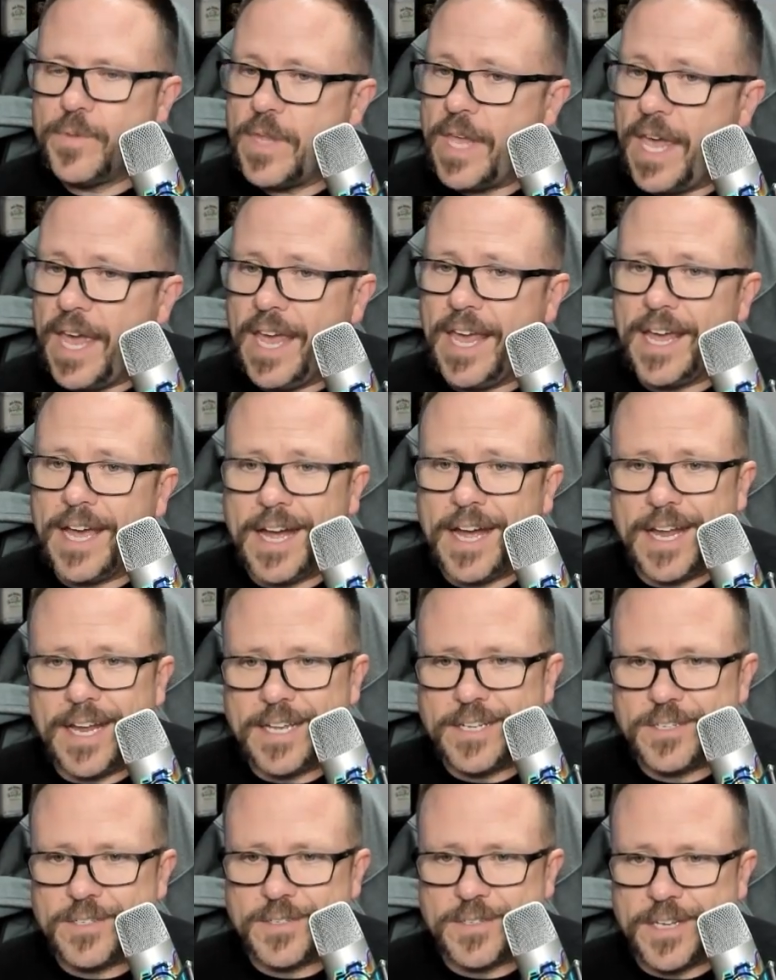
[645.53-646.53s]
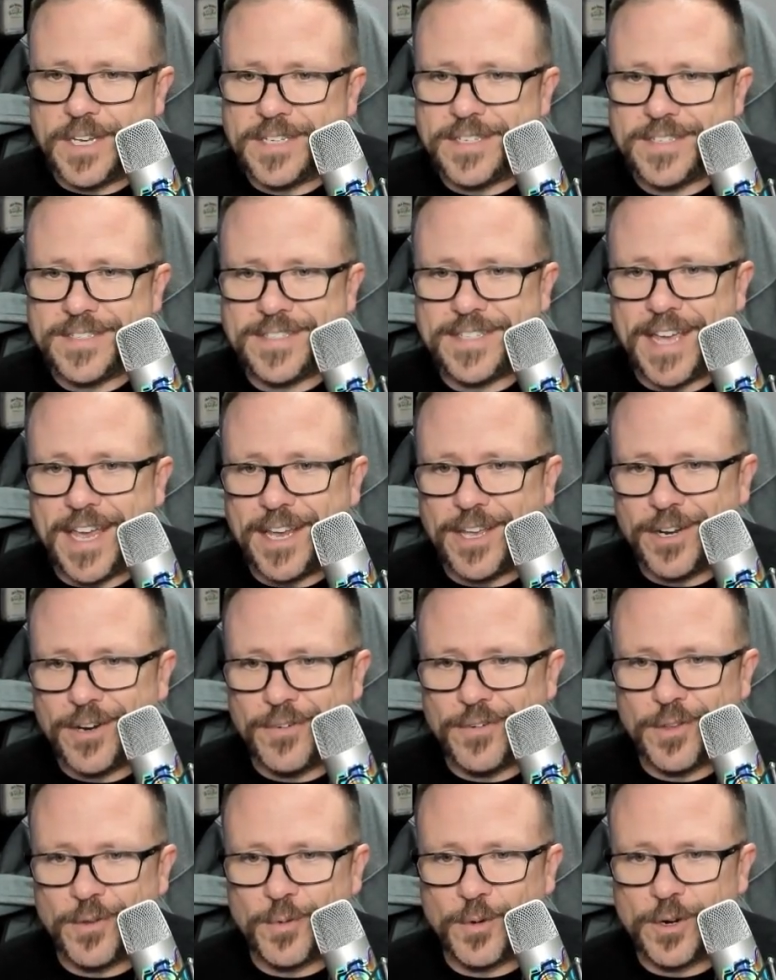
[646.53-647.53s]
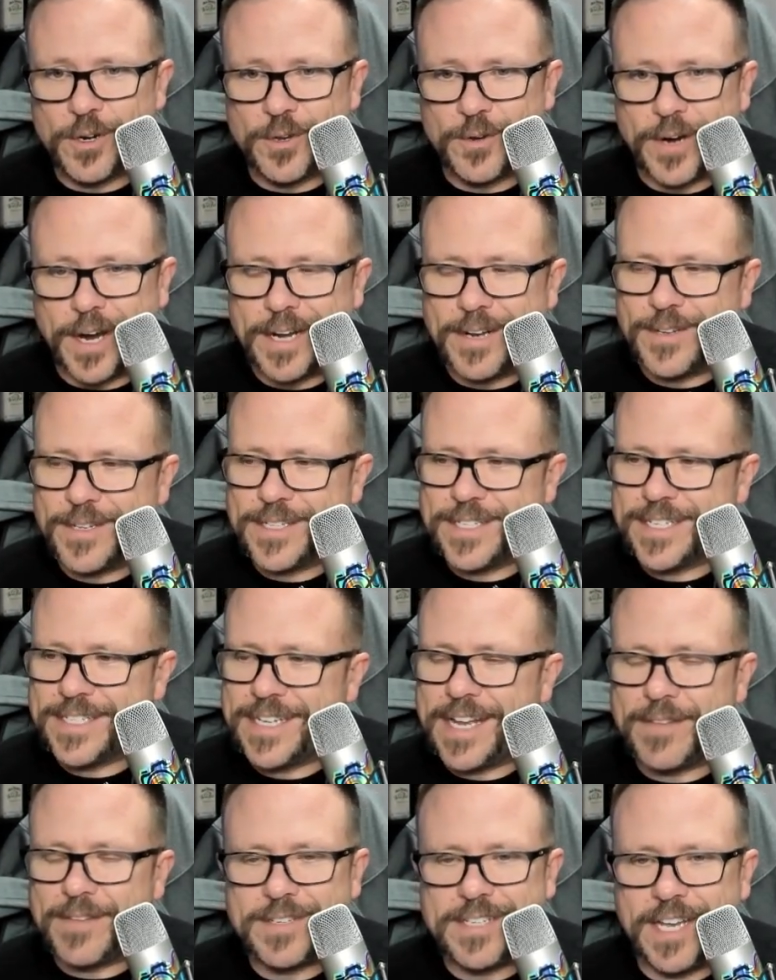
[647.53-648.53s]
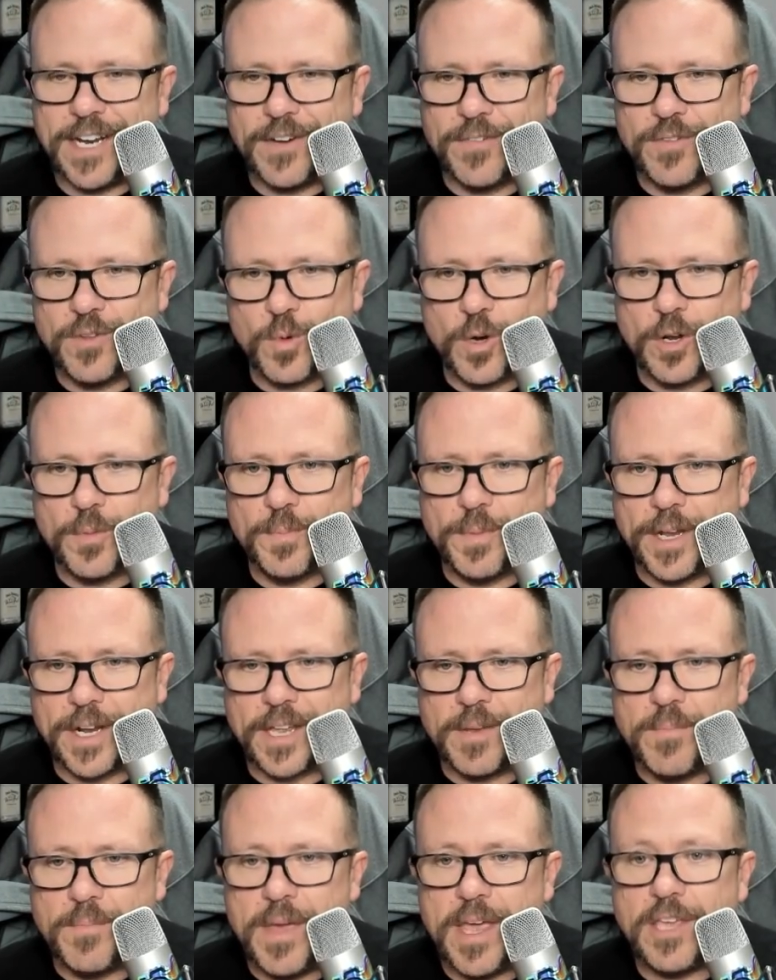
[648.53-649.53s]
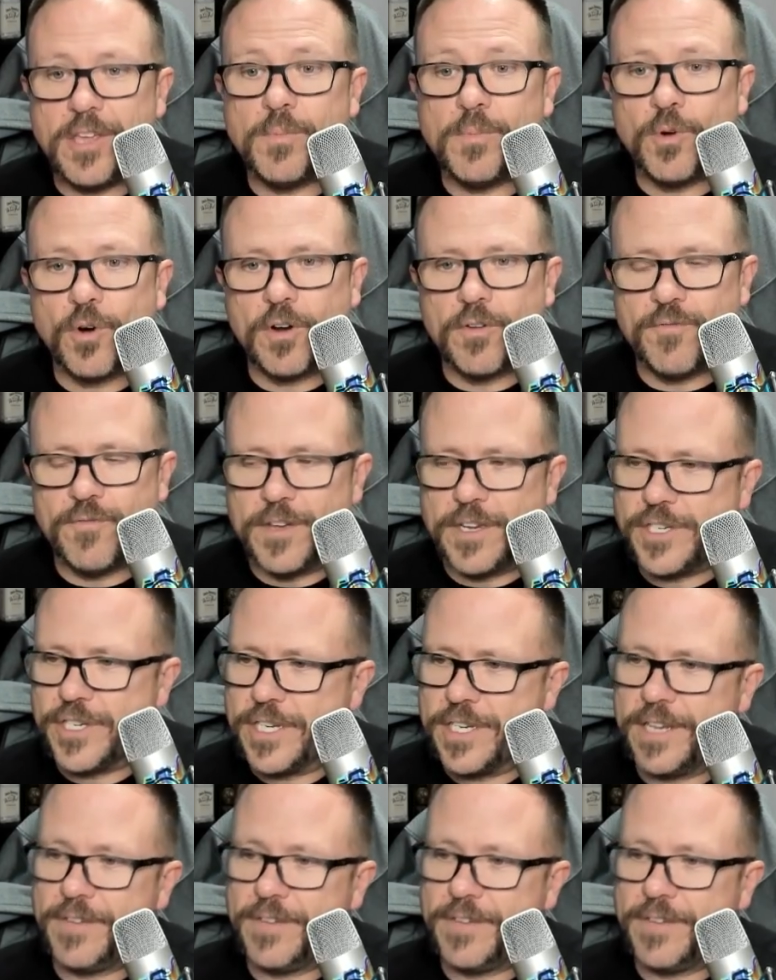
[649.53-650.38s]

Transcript: AI is taking over the world, right? Well, it doesn't have to take over the world, but it can make you more efficient.